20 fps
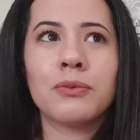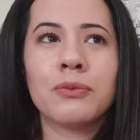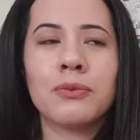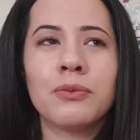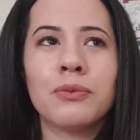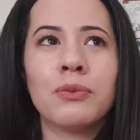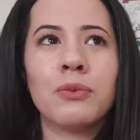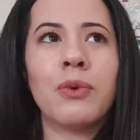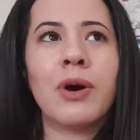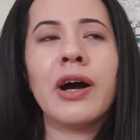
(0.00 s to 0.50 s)

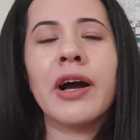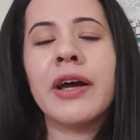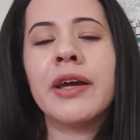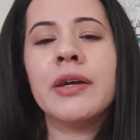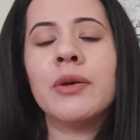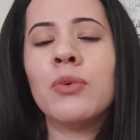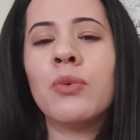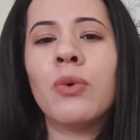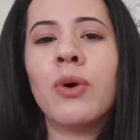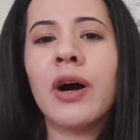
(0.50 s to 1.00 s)

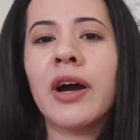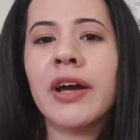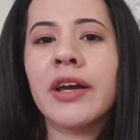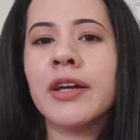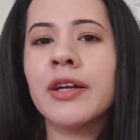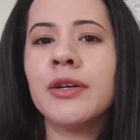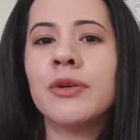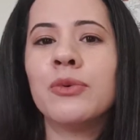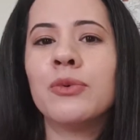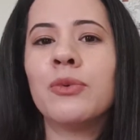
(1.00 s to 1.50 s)
why
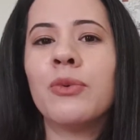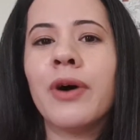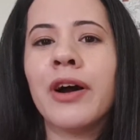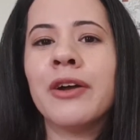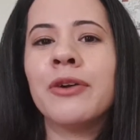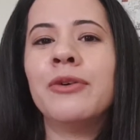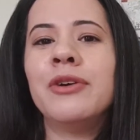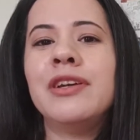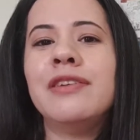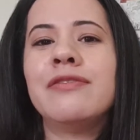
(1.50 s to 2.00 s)

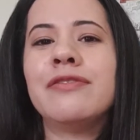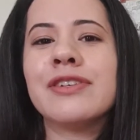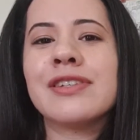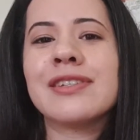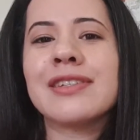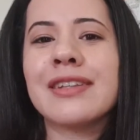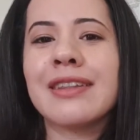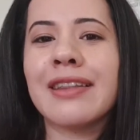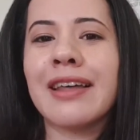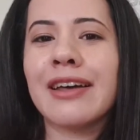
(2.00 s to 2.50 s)

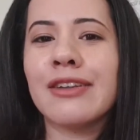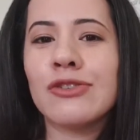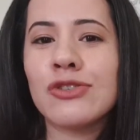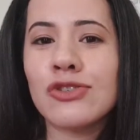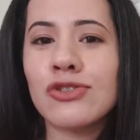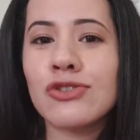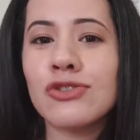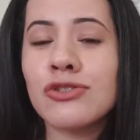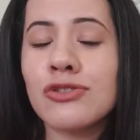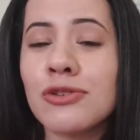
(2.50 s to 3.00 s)
revisit that
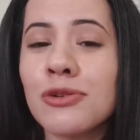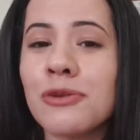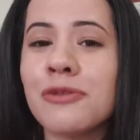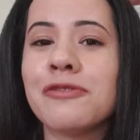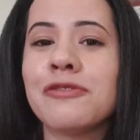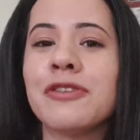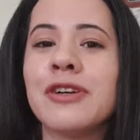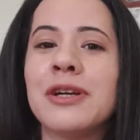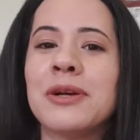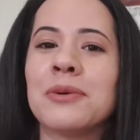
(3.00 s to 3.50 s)
so
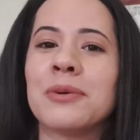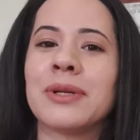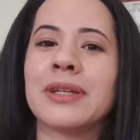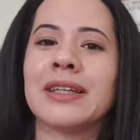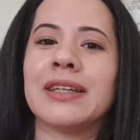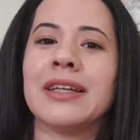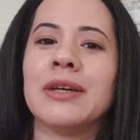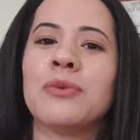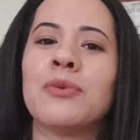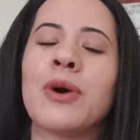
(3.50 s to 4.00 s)

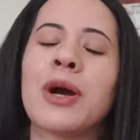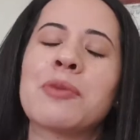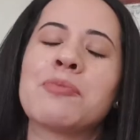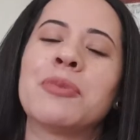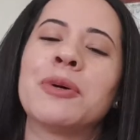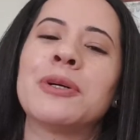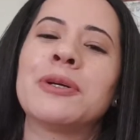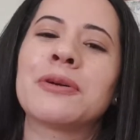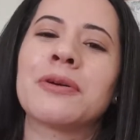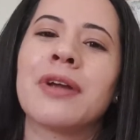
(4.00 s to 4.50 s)
frequently? Why
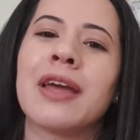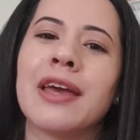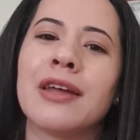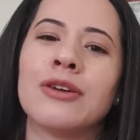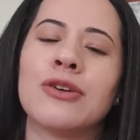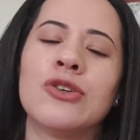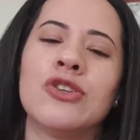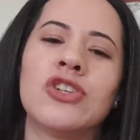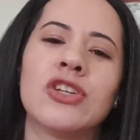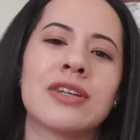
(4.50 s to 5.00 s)
put your
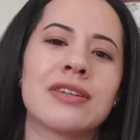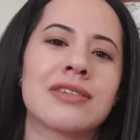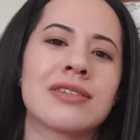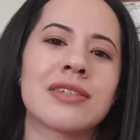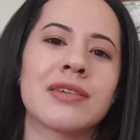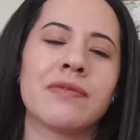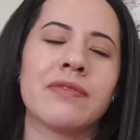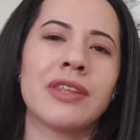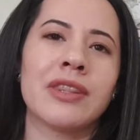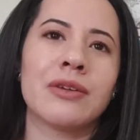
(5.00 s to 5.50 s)
energy into
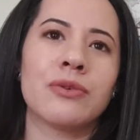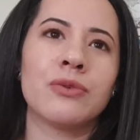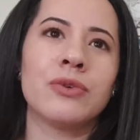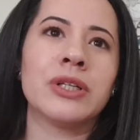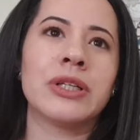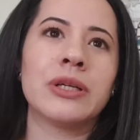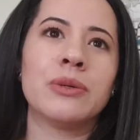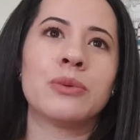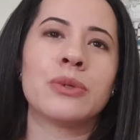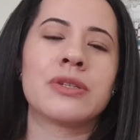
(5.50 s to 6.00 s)
something that
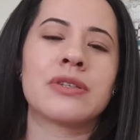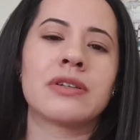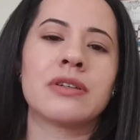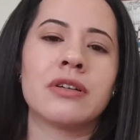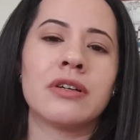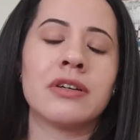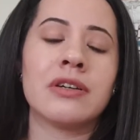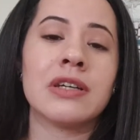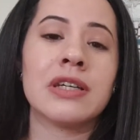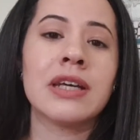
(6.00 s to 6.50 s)
really
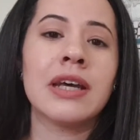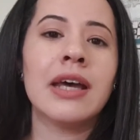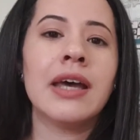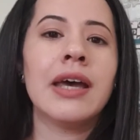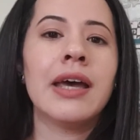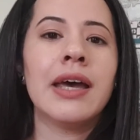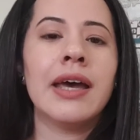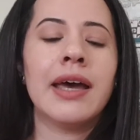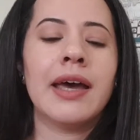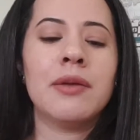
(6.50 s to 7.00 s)
wasn't good?
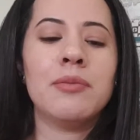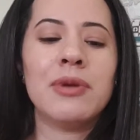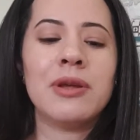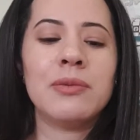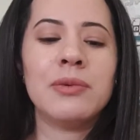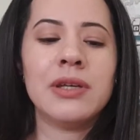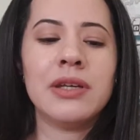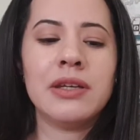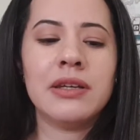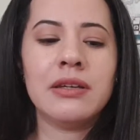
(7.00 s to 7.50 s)
And
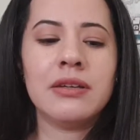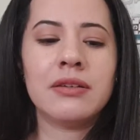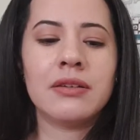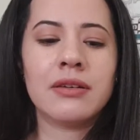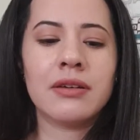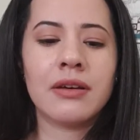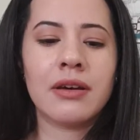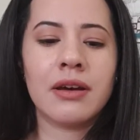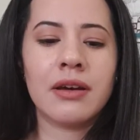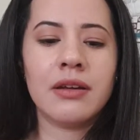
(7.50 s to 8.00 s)
maybe,
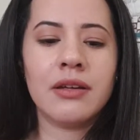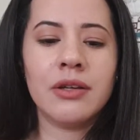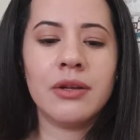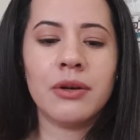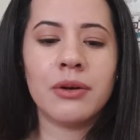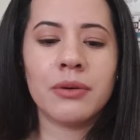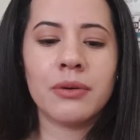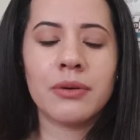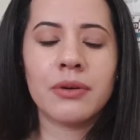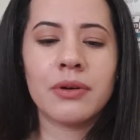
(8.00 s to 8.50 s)
you
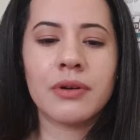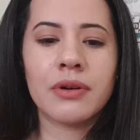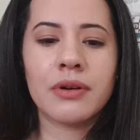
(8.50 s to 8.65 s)
know,